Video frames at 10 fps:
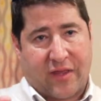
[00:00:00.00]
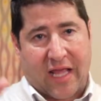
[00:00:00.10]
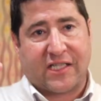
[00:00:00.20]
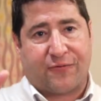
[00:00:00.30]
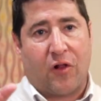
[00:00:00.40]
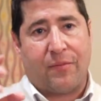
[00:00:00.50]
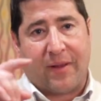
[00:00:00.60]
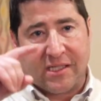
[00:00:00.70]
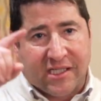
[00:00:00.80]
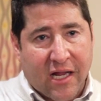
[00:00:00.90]
Days full
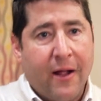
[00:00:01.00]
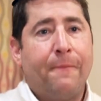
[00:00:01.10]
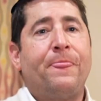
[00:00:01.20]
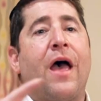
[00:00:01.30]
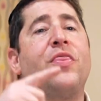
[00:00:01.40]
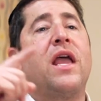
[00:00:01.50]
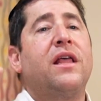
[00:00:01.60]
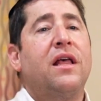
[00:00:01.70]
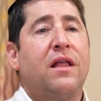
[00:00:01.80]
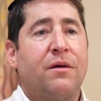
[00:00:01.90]
means that
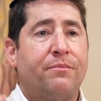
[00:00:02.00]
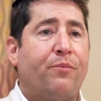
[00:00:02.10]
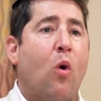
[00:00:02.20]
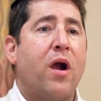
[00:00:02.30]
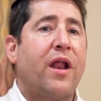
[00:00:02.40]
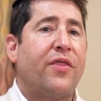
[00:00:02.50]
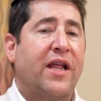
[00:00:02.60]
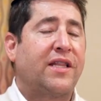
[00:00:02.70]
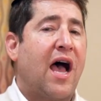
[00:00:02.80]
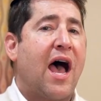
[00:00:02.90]
they born and
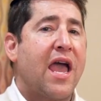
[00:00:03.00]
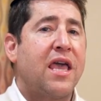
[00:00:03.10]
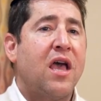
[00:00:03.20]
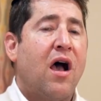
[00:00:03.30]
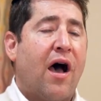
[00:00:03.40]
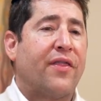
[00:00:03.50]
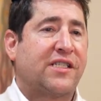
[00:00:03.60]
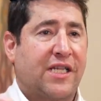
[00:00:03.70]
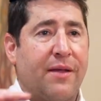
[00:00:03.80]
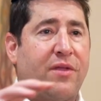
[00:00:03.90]
they die on the
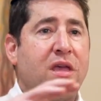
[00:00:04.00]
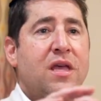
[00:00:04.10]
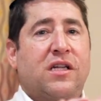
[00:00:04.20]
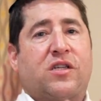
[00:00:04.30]
same day,